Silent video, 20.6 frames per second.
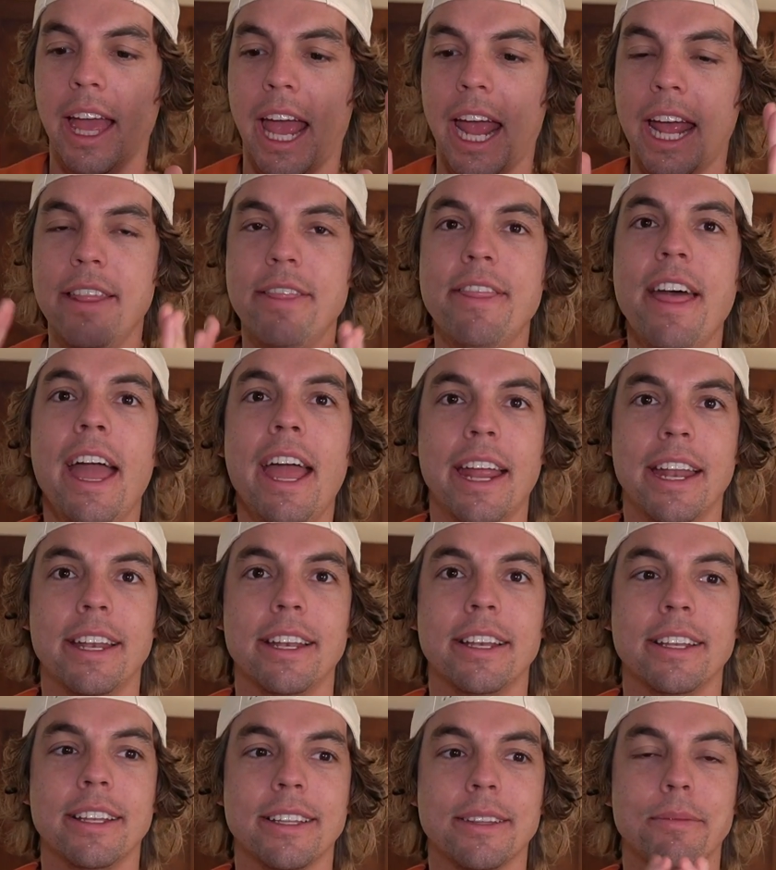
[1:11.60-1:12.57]
And
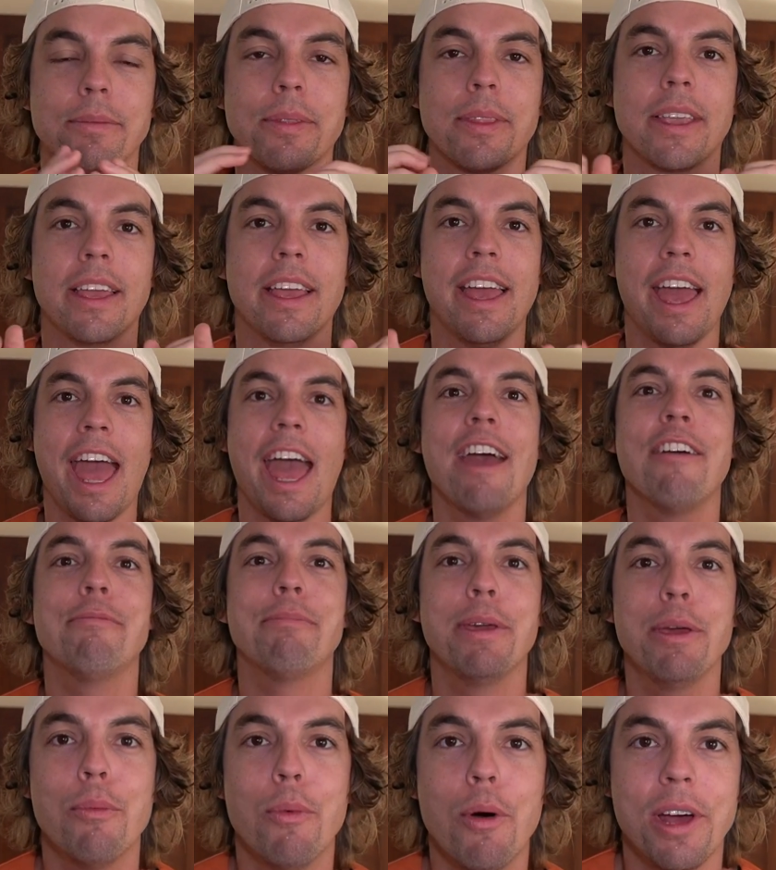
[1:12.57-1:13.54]
then
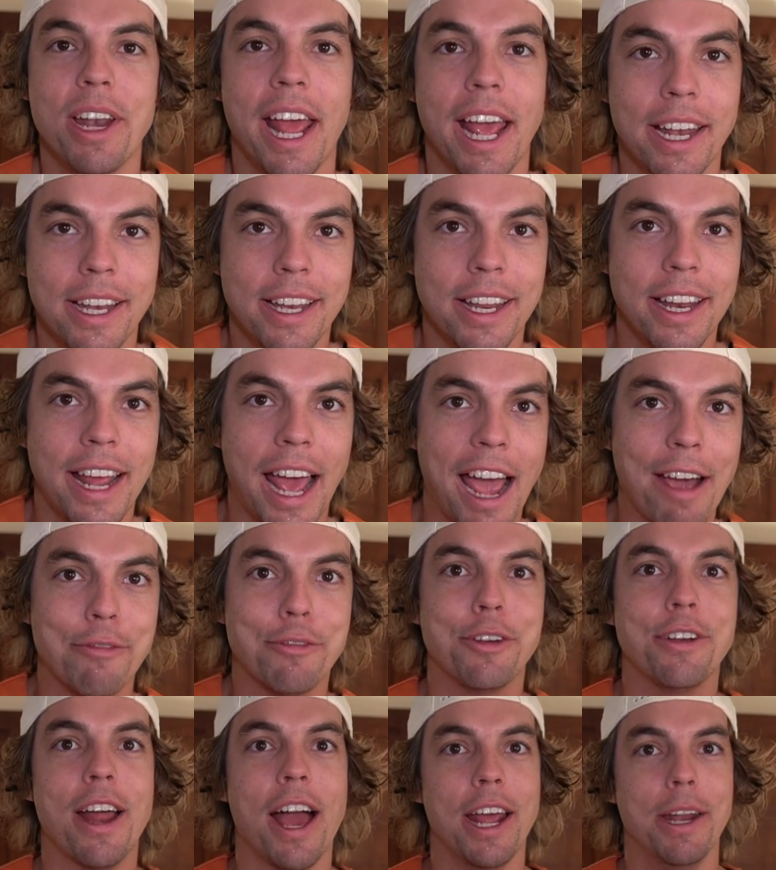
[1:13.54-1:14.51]
F P one ended
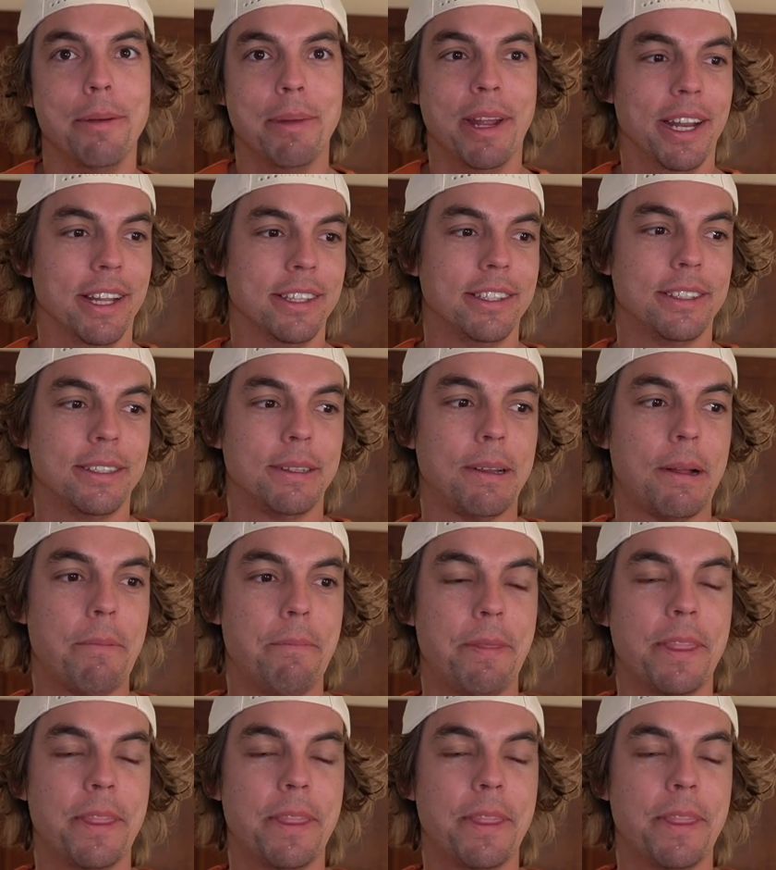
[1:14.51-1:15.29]
after nine minutes.